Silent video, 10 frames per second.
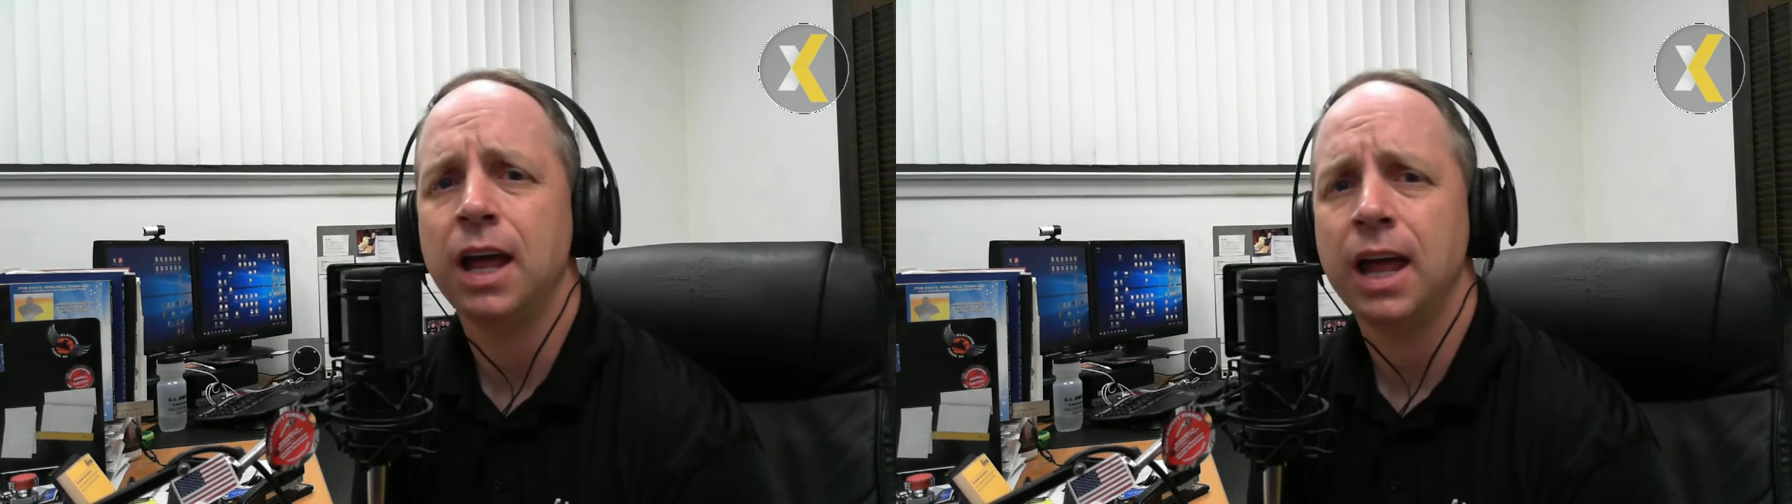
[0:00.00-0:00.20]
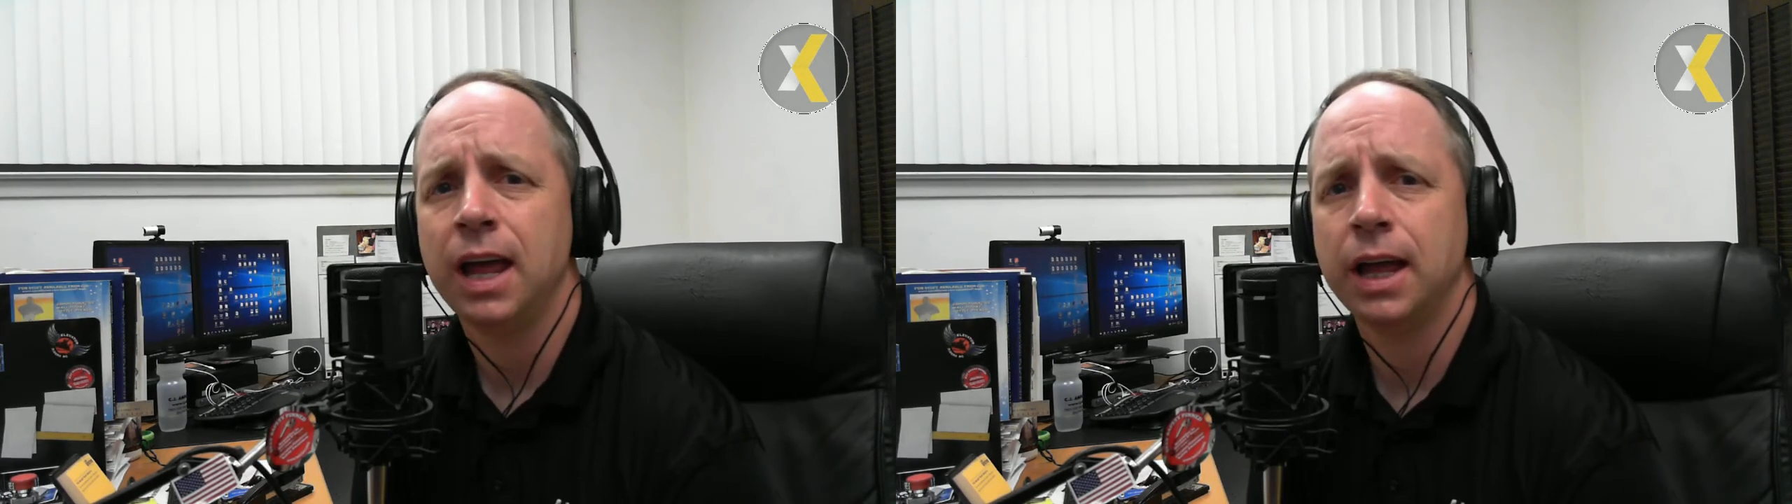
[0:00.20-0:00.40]

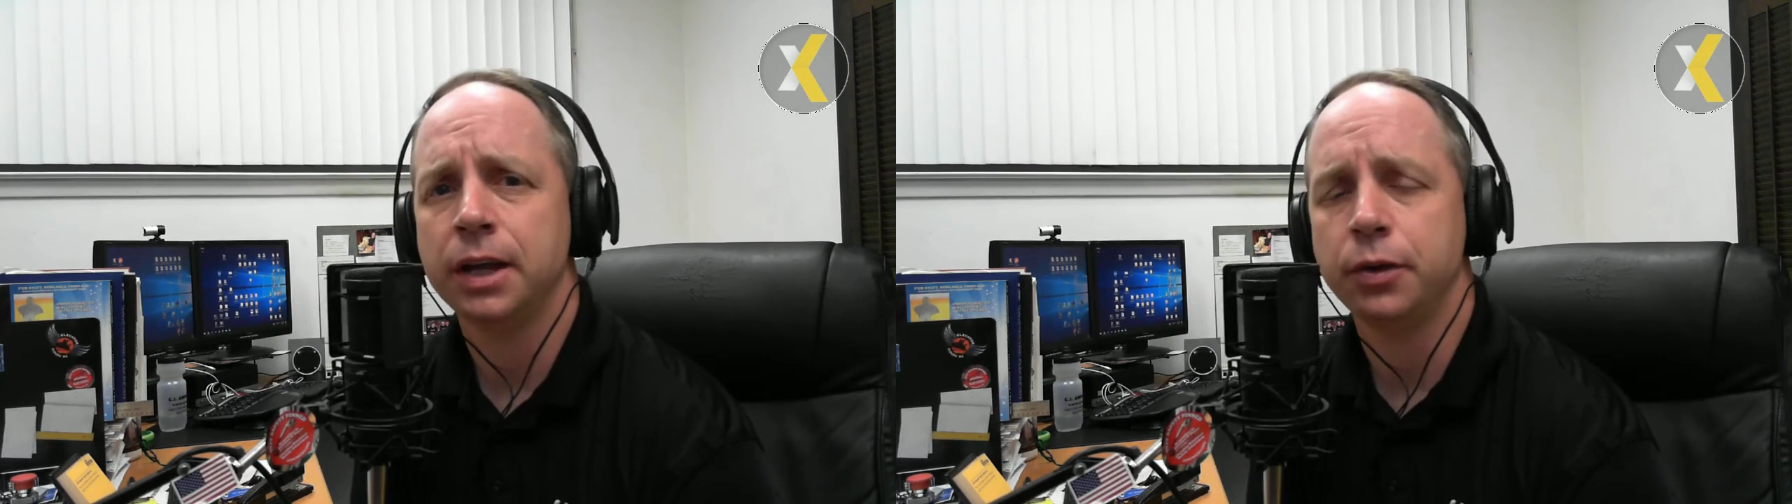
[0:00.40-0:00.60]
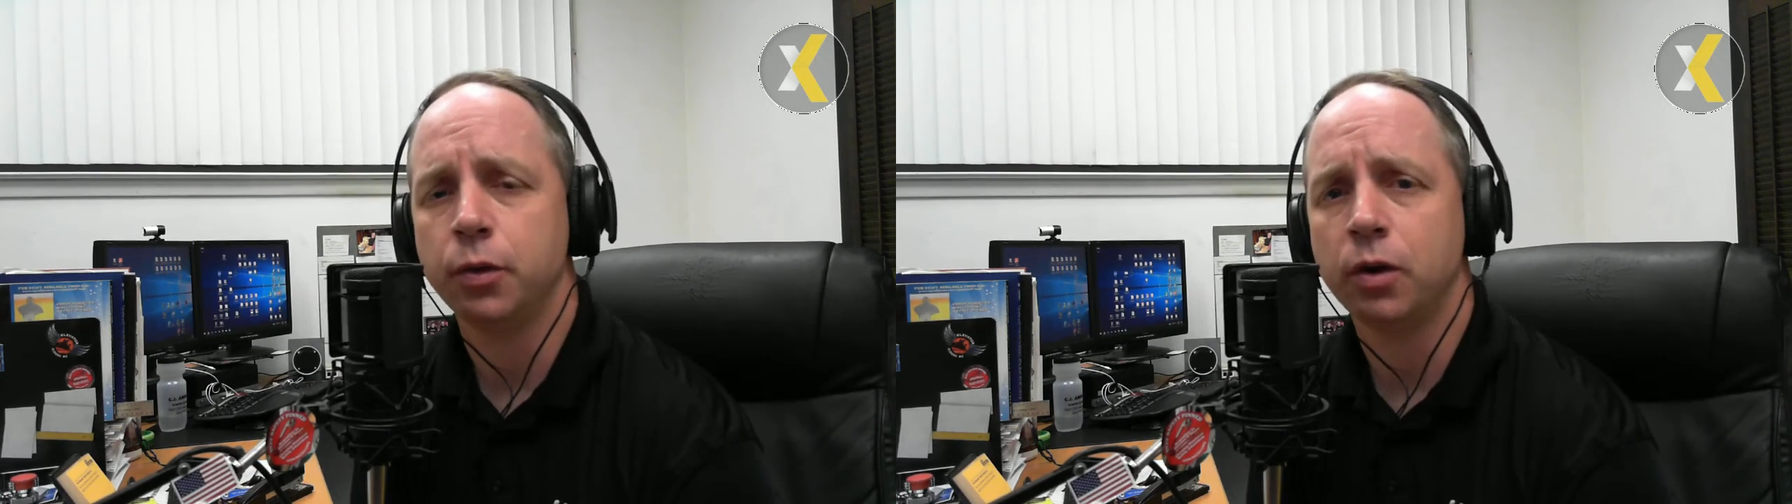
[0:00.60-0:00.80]

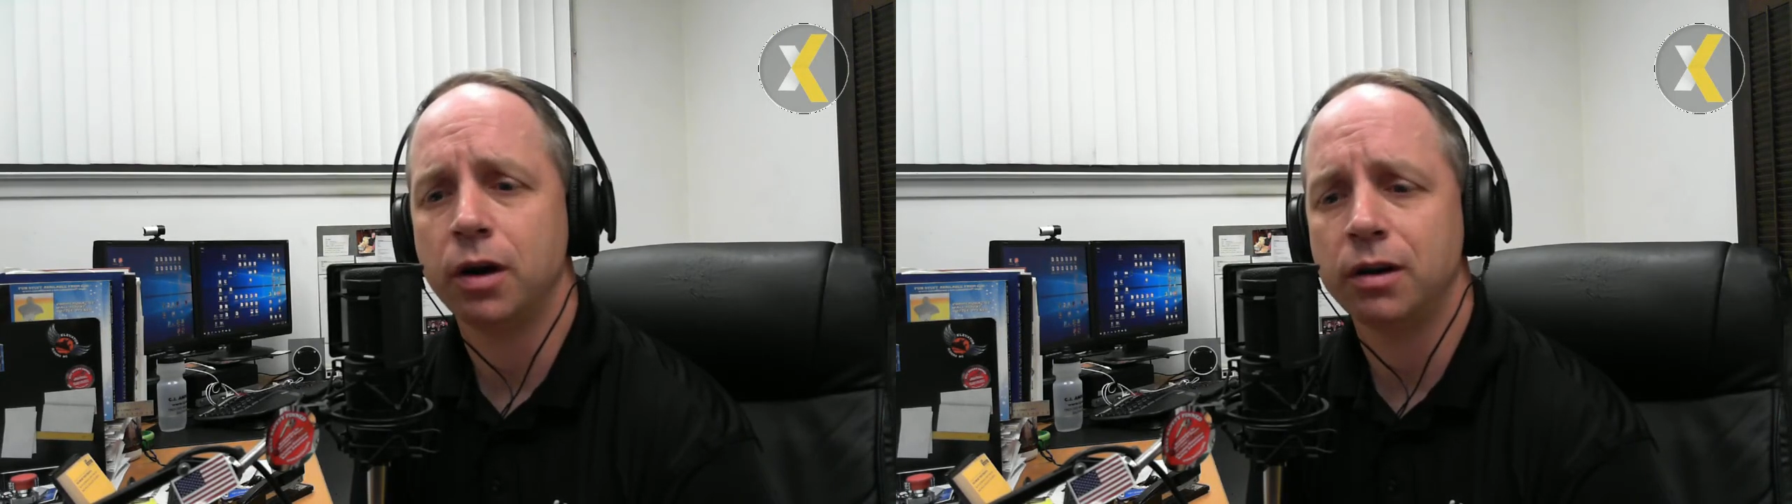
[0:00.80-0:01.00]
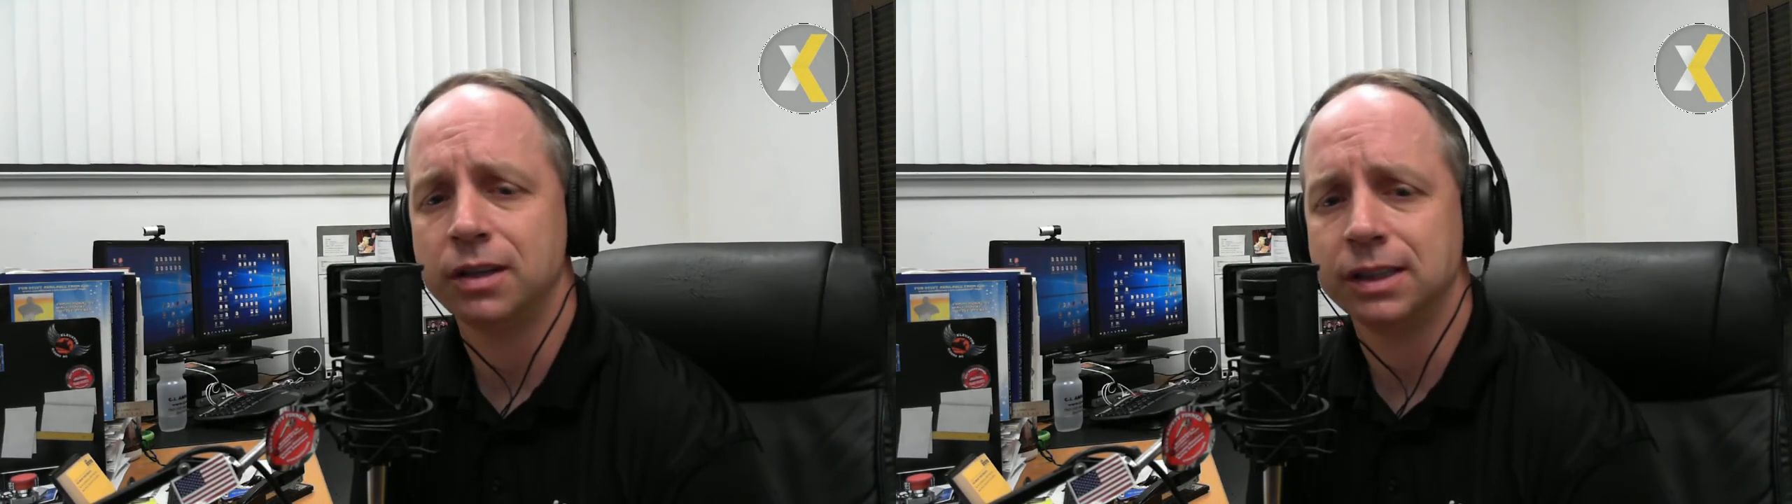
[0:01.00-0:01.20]
and you
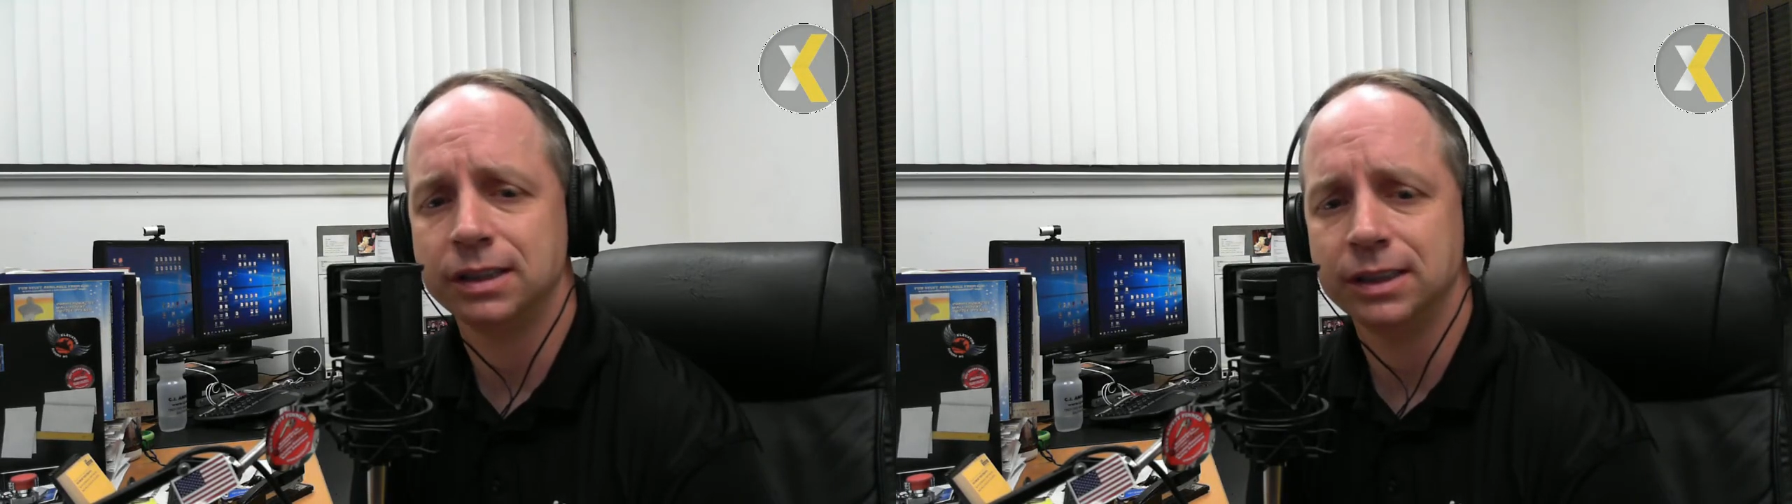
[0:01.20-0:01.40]
are uh,